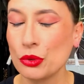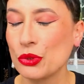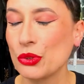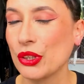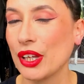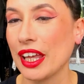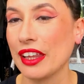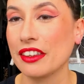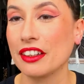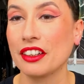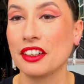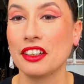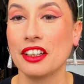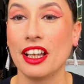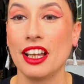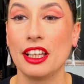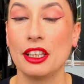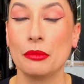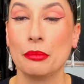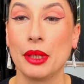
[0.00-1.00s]
together
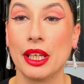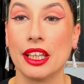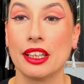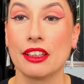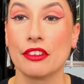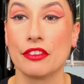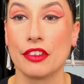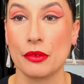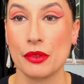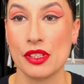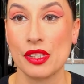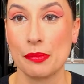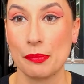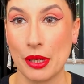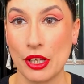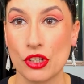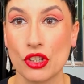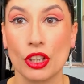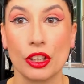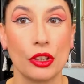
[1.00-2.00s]
and make a very
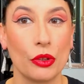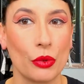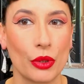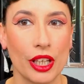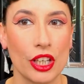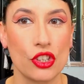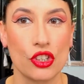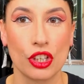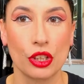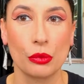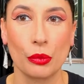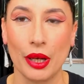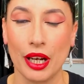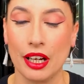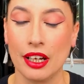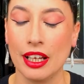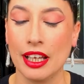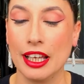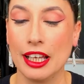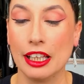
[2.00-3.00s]
special occasion
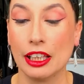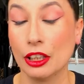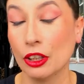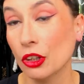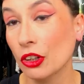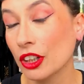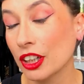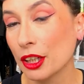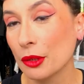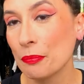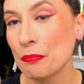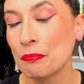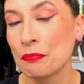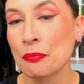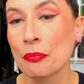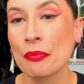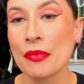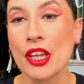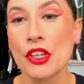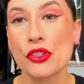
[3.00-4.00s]
wear uh, look
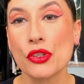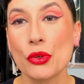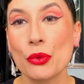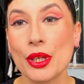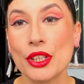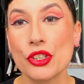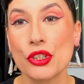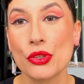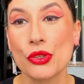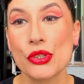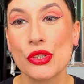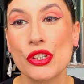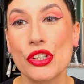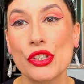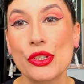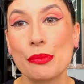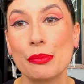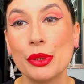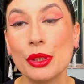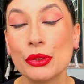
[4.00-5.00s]
so i chose
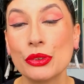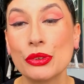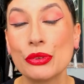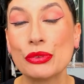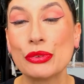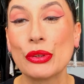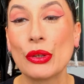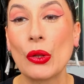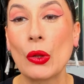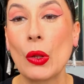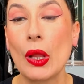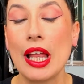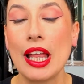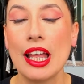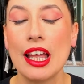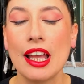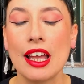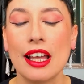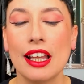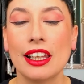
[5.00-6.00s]
this beautiful
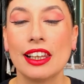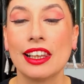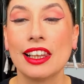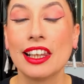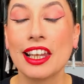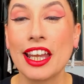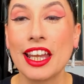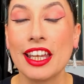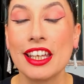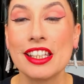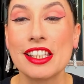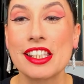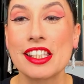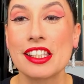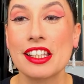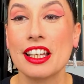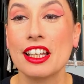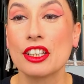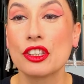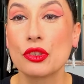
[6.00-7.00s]

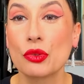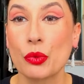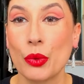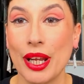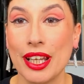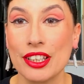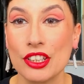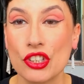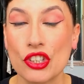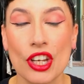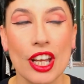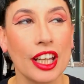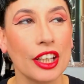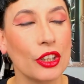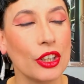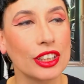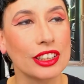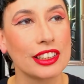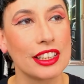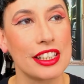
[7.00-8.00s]
lace a trench. I
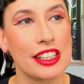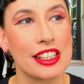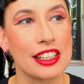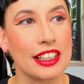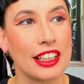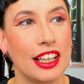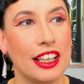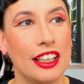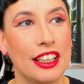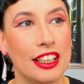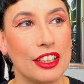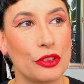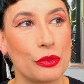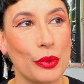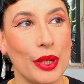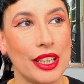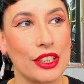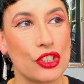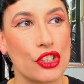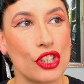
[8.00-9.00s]
got this uh,
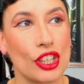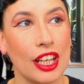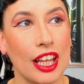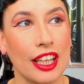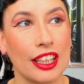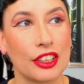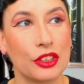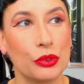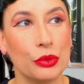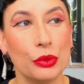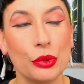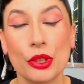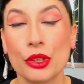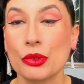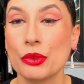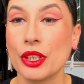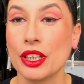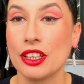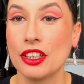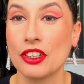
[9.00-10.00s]
trench like two or
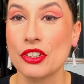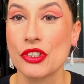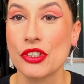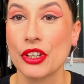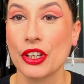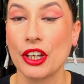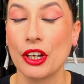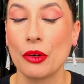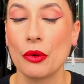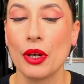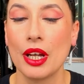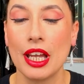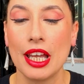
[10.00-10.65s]
three years ago.